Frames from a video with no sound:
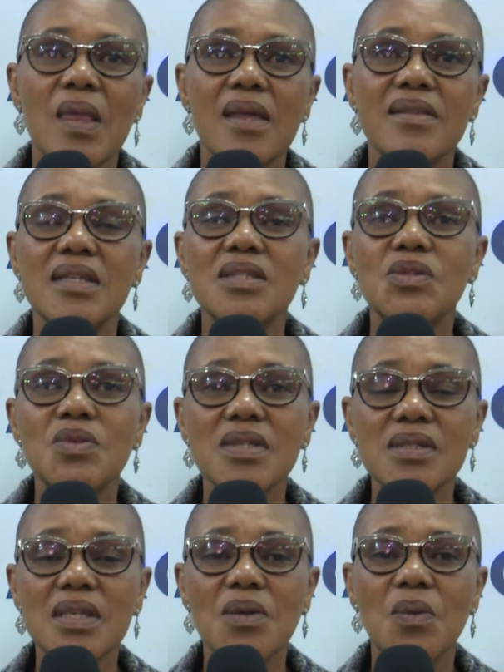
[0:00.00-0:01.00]
Then in
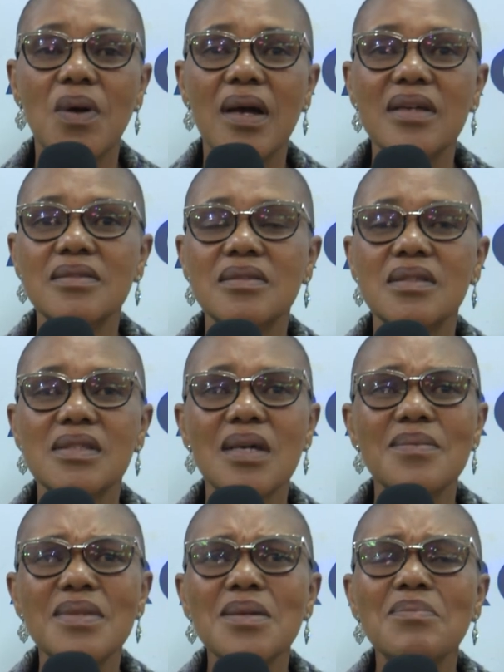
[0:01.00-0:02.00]
2001,
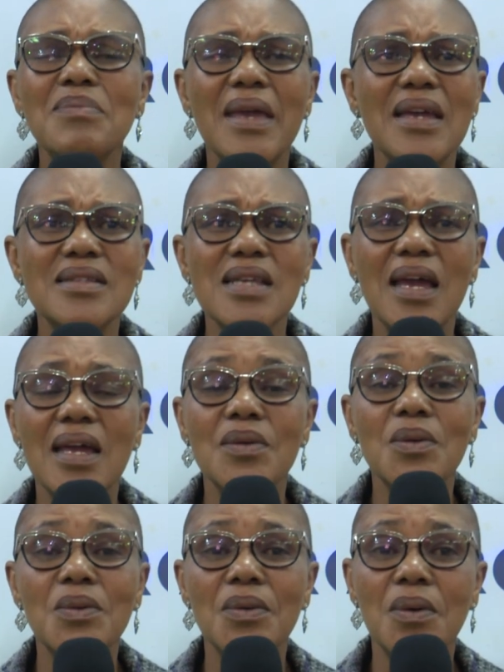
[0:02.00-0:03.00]
something bad, I
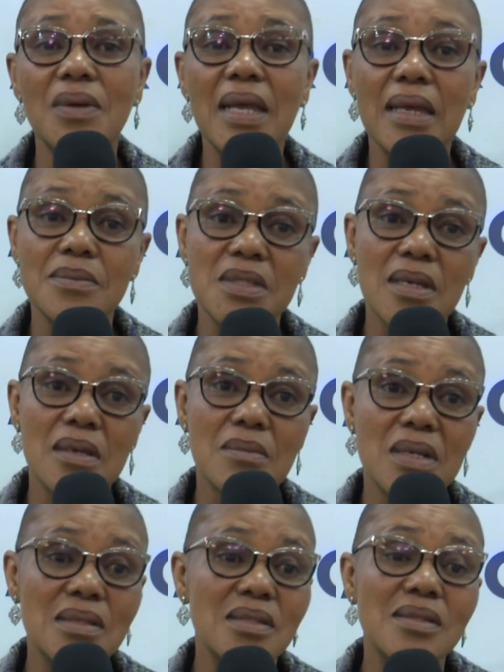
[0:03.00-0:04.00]
don't know, like I'm saying,
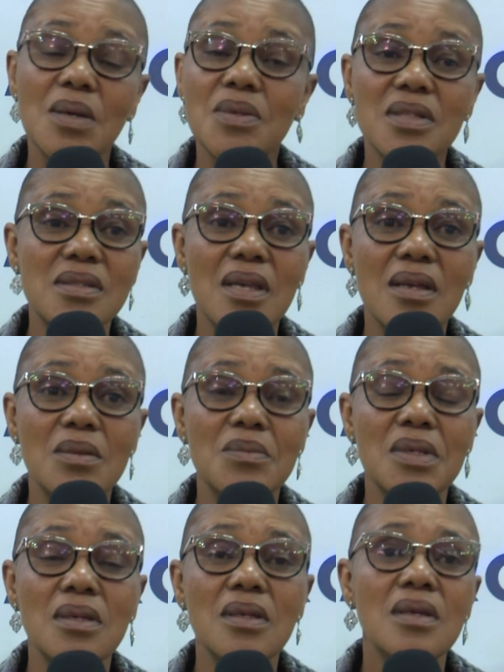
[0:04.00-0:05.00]
my sister wouldn't tell
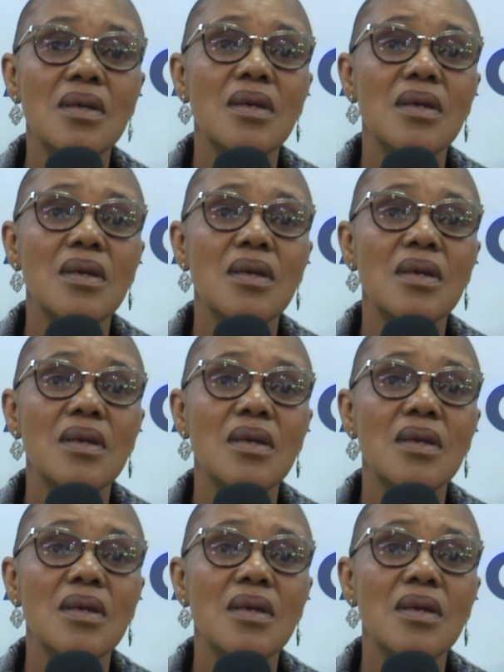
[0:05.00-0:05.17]
me.